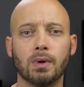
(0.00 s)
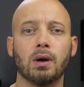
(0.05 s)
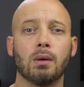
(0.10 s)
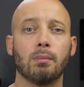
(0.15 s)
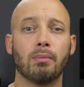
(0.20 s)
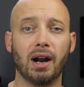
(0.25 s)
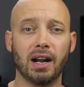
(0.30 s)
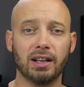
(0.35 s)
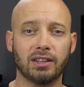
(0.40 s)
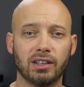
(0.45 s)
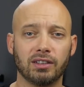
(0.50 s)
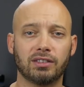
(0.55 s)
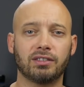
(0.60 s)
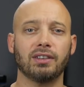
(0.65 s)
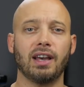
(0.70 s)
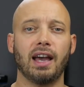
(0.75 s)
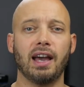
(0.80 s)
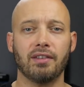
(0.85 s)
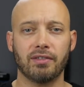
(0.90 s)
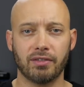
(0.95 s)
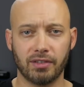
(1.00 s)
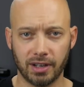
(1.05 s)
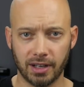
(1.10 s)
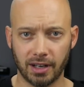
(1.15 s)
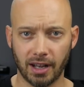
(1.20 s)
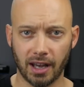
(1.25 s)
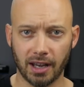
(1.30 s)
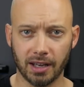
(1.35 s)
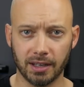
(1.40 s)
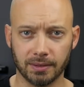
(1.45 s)
practice every
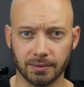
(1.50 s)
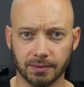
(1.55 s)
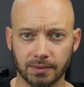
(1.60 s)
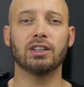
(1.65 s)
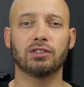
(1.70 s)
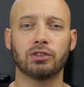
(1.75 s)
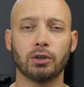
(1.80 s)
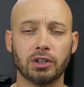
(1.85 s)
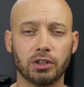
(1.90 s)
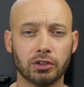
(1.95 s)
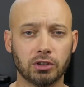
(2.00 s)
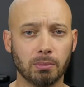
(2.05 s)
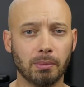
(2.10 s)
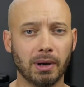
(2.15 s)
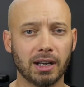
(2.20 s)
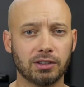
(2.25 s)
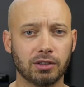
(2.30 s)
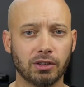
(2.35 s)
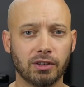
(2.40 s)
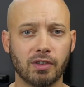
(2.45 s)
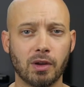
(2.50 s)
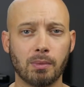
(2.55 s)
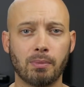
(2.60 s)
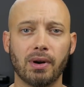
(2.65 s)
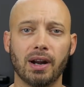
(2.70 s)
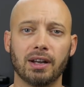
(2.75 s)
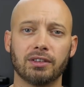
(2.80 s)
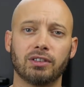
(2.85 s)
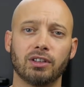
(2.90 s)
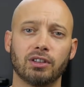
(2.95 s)
day. So it doesn't matter if you
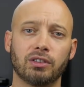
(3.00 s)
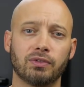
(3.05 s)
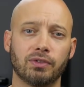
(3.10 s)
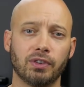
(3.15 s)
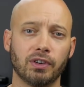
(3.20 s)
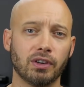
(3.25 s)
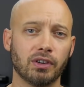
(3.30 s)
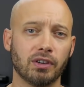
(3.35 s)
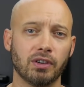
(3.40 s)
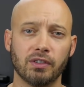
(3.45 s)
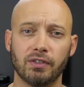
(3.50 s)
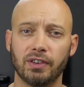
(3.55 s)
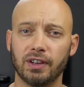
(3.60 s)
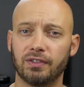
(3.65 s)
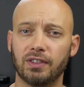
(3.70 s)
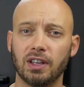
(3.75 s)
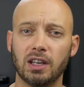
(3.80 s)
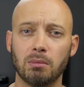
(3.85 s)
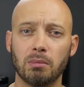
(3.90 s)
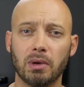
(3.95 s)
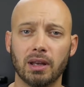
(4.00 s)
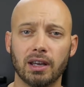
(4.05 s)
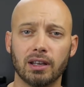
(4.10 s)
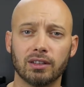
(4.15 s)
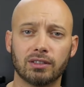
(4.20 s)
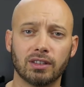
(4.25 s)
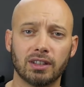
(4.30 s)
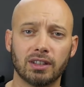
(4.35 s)
practice for 15 minutes a